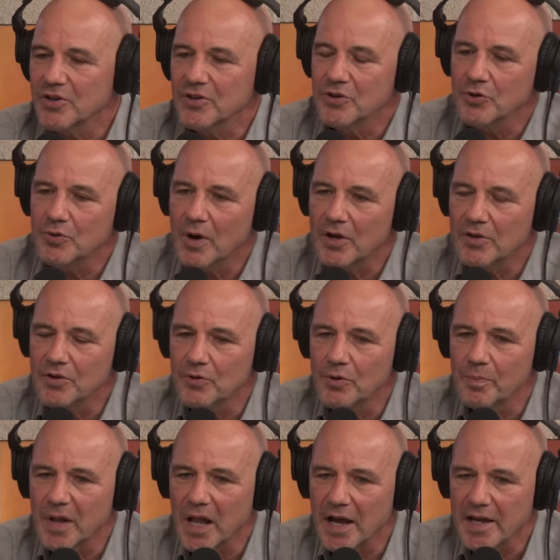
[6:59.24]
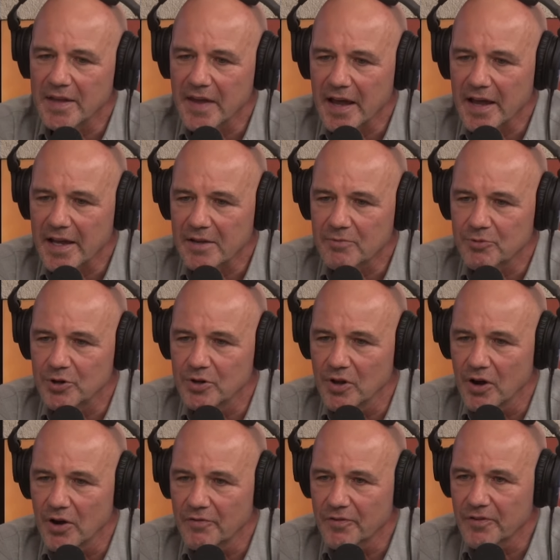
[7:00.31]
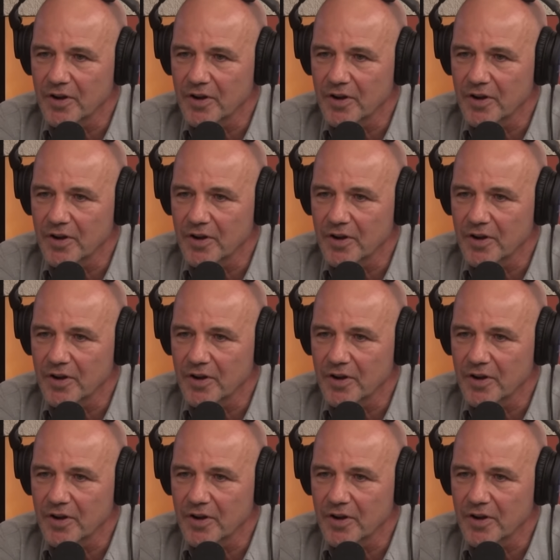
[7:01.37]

you you you were playing a real live